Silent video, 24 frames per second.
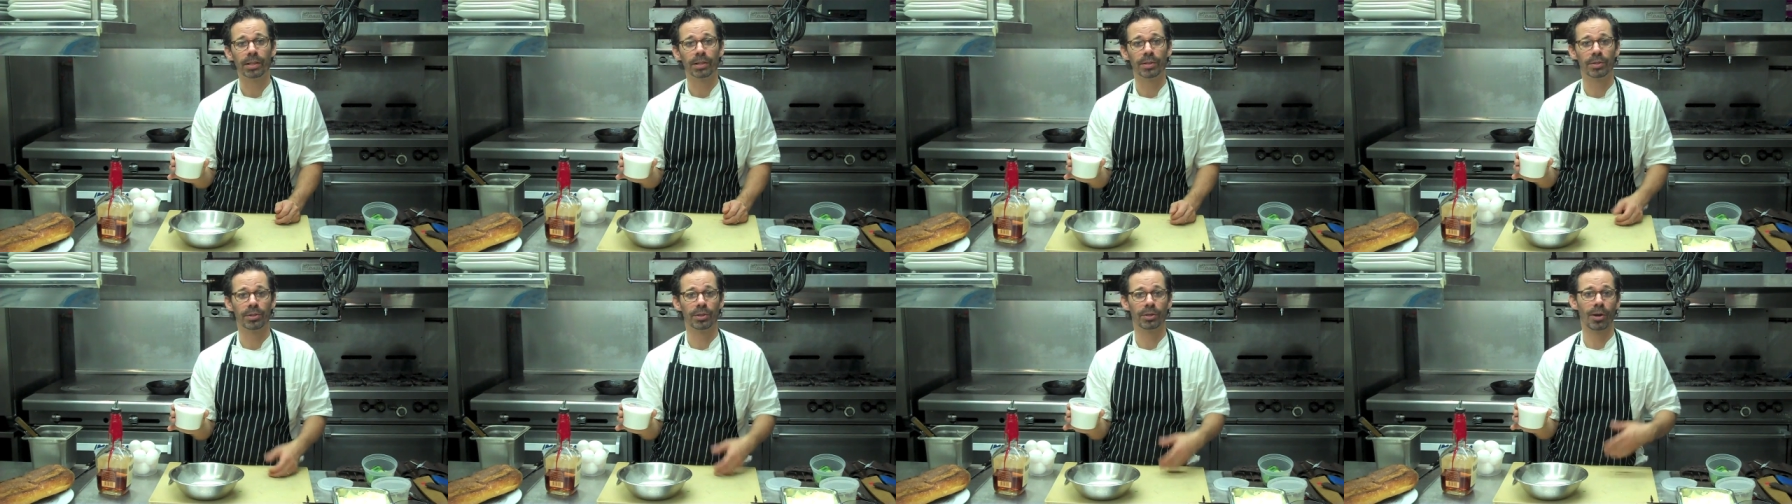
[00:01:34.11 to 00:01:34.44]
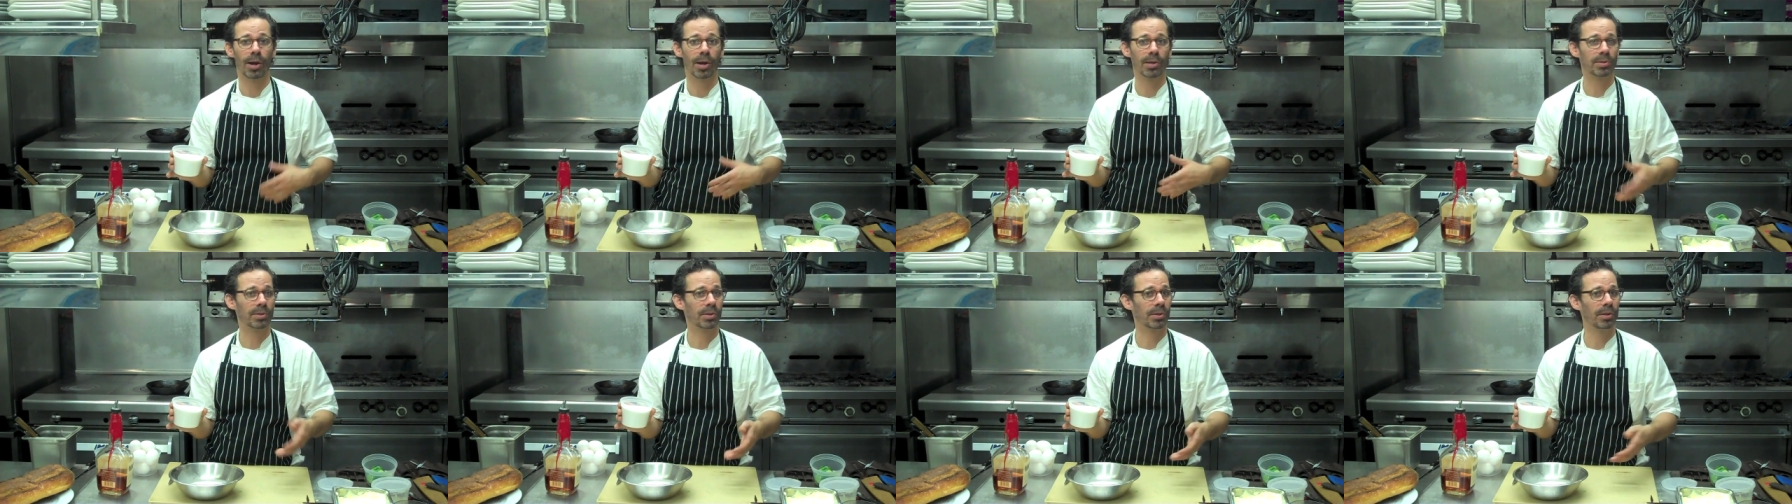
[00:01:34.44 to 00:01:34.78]
because you're
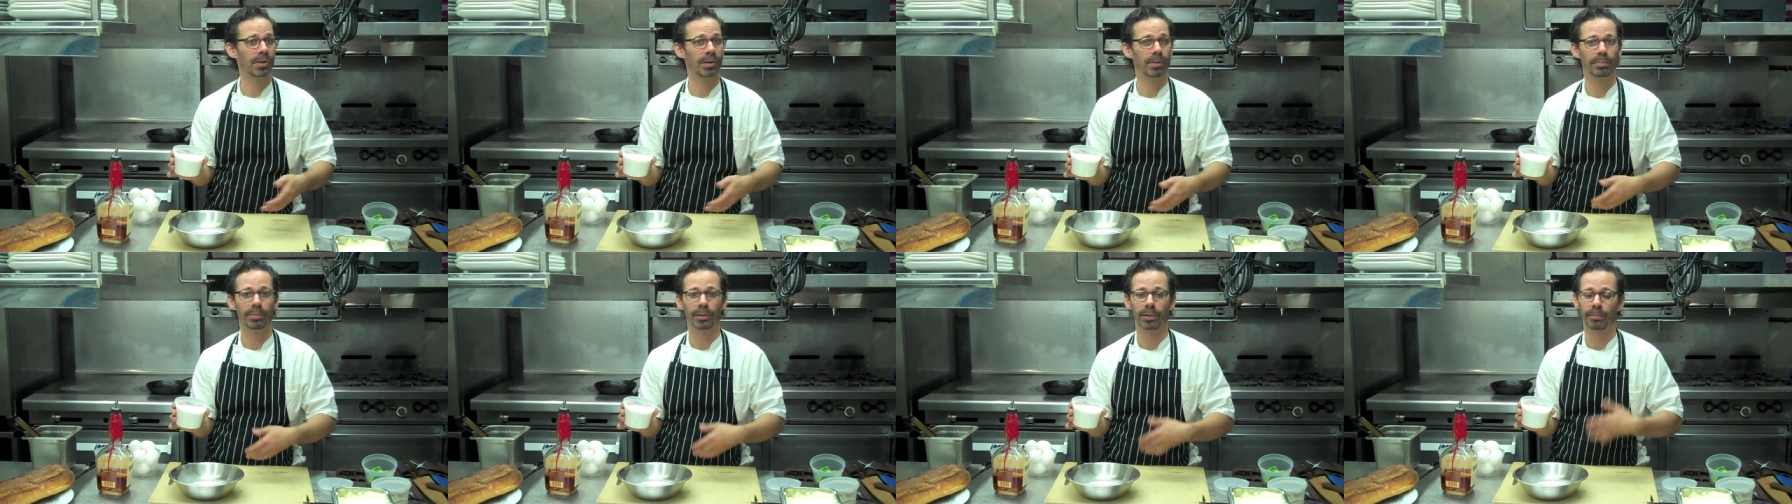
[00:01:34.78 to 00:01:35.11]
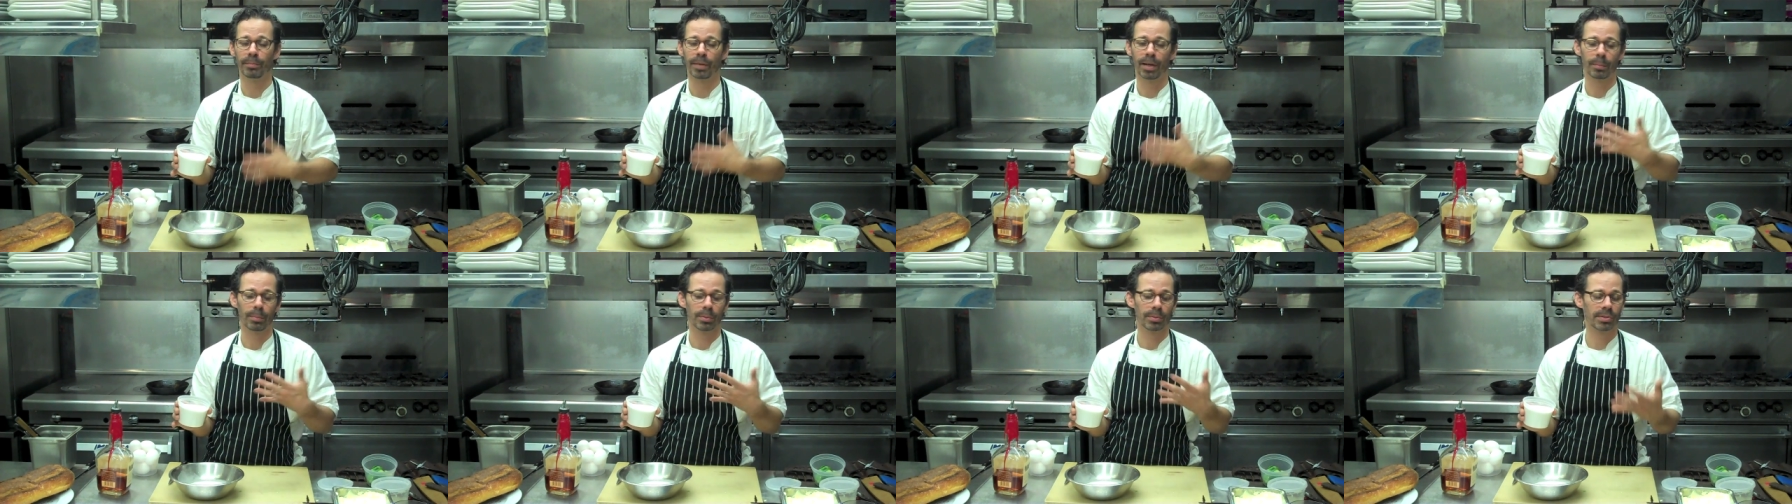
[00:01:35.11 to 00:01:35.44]
also going to put
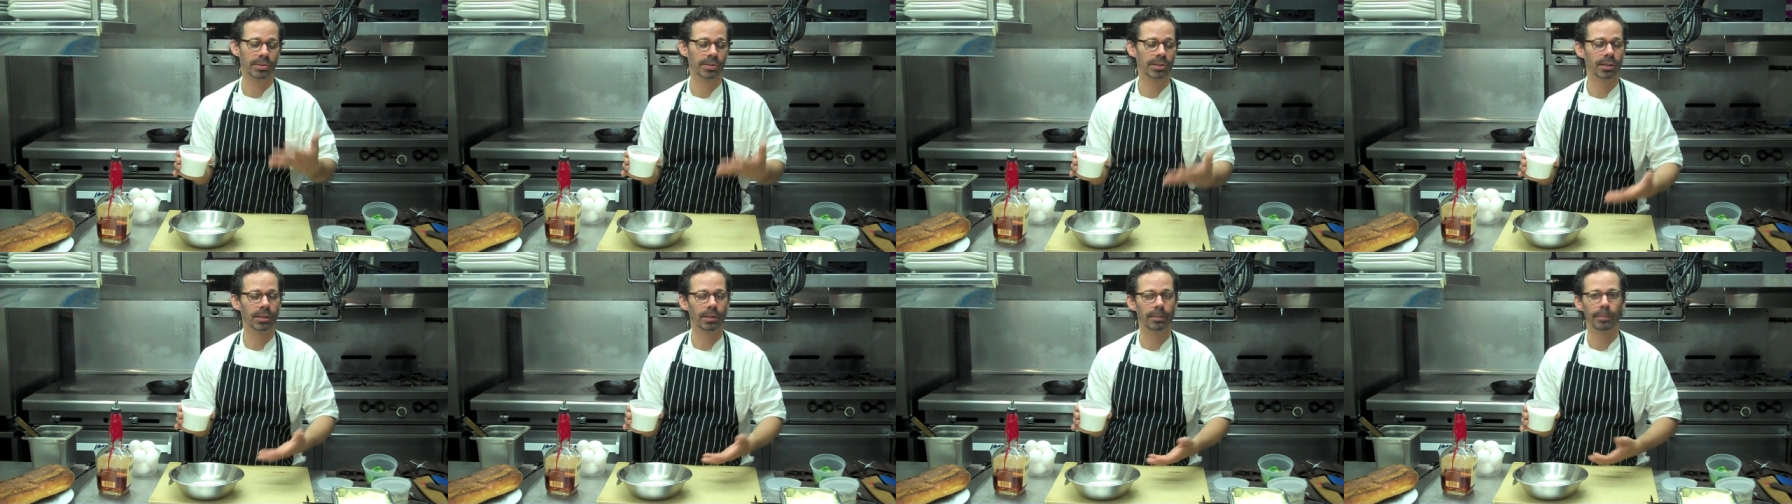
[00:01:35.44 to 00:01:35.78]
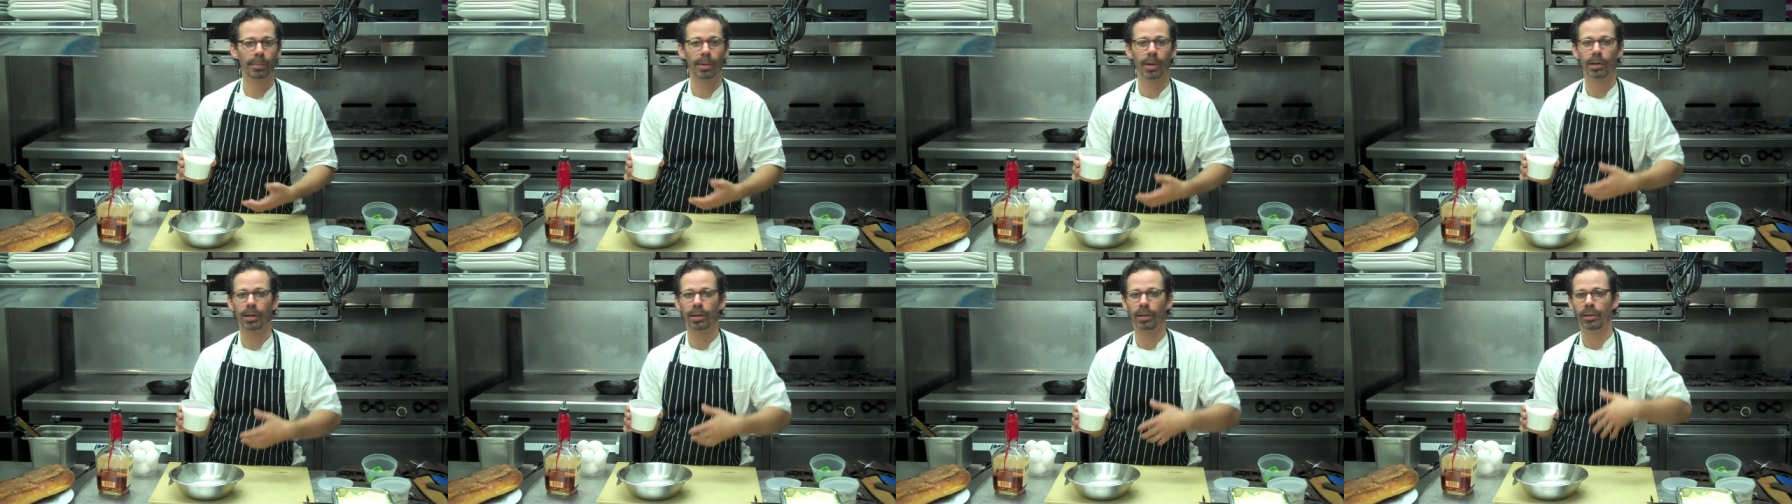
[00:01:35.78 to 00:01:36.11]
maple
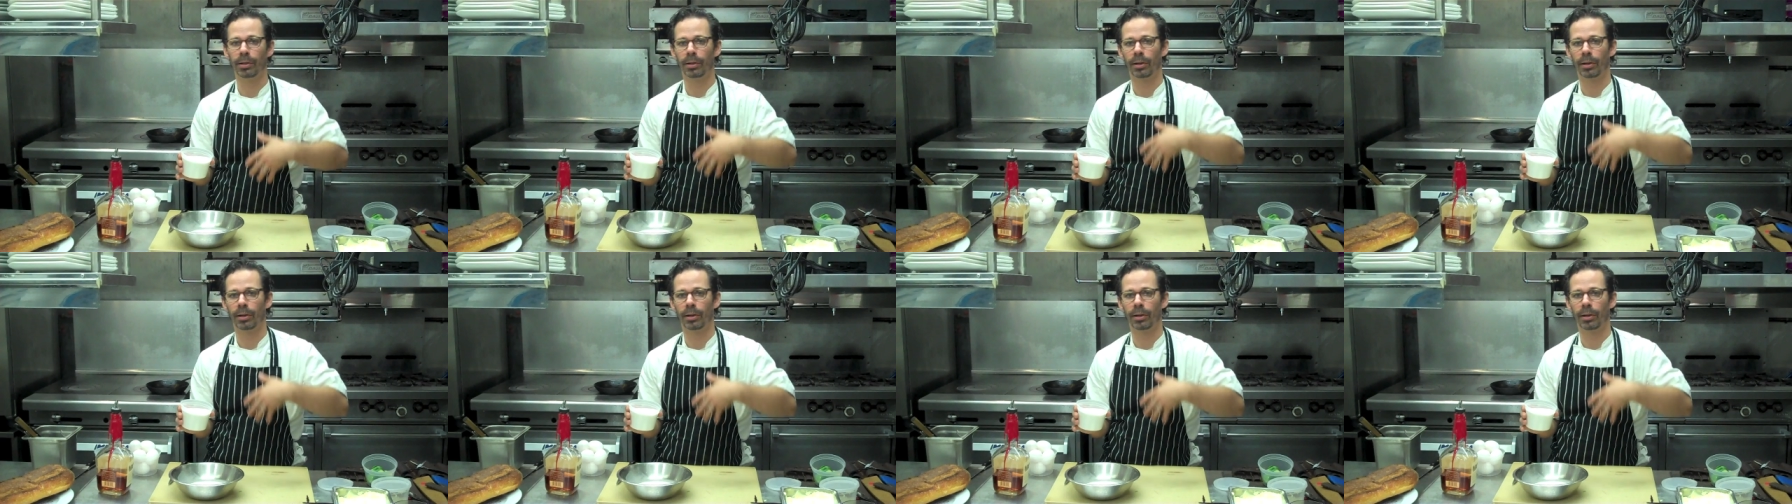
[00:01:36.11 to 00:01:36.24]
syrup on it.